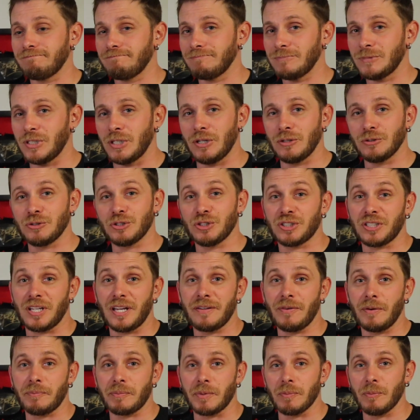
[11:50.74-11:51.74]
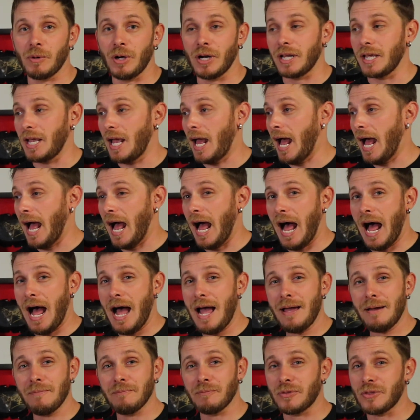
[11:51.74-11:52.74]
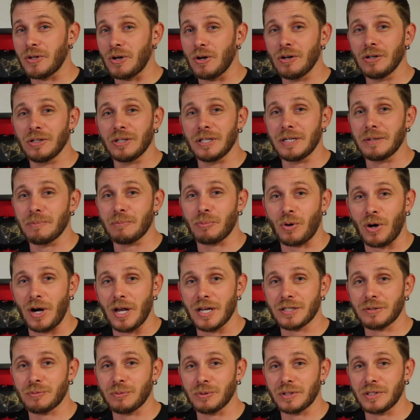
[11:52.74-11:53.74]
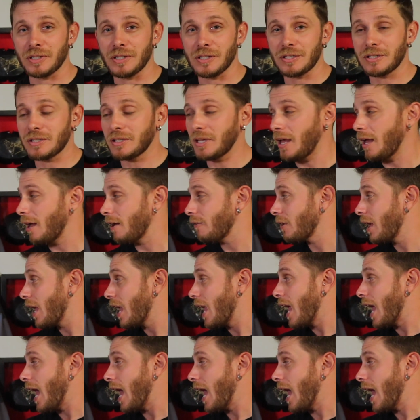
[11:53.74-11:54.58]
you know, just save up your money. I am thoroughly impressed with this stuff.